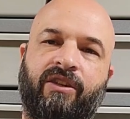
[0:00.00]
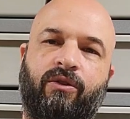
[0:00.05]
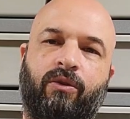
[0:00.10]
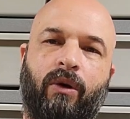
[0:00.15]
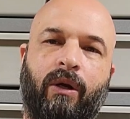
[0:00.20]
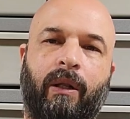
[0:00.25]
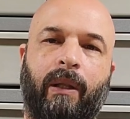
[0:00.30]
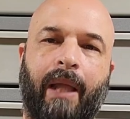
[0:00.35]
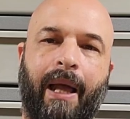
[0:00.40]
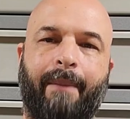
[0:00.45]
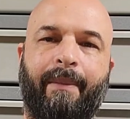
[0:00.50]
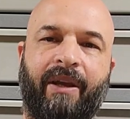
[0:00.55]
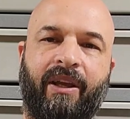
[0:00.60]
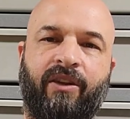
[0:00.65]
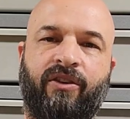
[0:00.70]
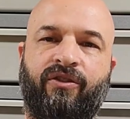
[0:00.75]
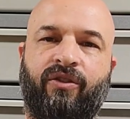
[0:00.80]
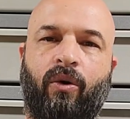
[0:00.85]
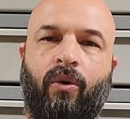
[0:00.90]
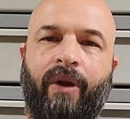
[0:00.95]
into a
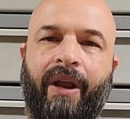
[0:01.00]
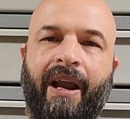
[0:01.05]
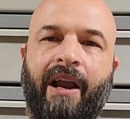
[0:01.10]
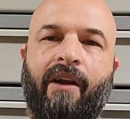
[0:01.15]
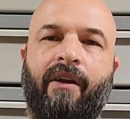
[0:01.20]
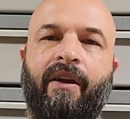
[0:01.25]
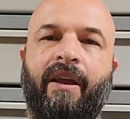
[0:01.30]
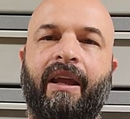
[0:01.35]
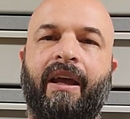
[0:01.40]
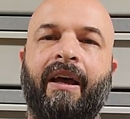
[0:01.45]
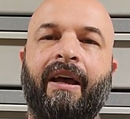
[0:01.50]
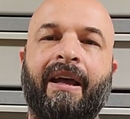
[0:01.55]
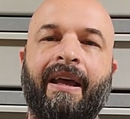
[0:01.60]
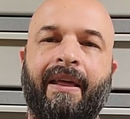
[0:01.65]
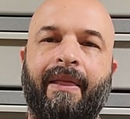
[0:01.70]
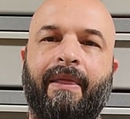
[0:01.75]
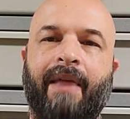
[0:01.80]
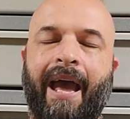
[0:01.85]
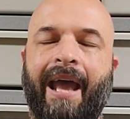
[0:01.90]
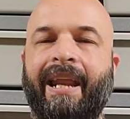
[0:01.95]
climate-controlled area,
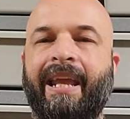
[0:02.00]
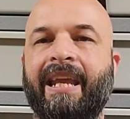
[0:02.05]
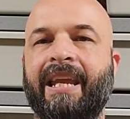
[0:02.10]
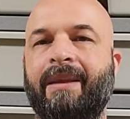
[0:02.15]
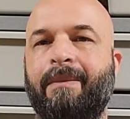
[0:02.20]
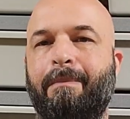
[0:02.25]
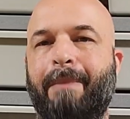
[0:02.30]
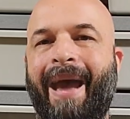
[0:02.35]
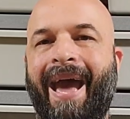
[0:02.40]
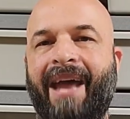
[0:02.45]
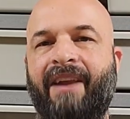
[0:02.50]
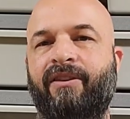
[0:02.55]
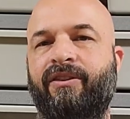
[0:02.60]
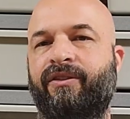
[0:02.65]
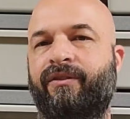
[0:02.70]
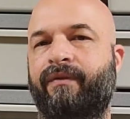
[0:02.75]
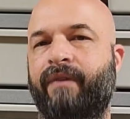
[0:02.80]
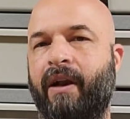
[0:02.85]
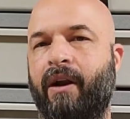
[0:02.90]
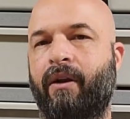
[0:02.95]
that heat
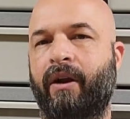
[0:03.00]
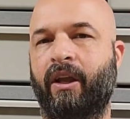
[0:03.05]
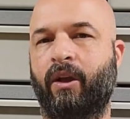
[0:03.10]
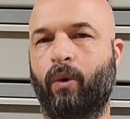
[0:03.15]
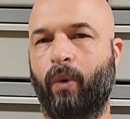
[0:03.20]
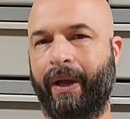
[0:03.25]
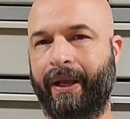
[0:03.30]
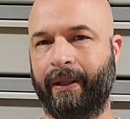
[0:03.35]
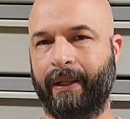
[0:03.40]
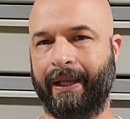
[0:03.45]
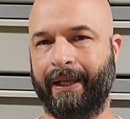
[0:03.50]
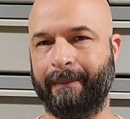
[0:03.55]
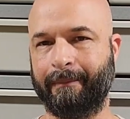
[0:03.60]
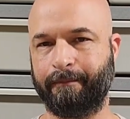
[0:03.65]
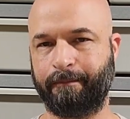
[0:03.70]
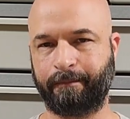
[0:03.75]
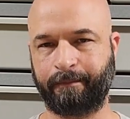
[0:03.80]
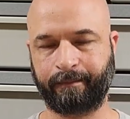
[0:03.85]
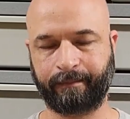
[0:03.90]
matters very quickly.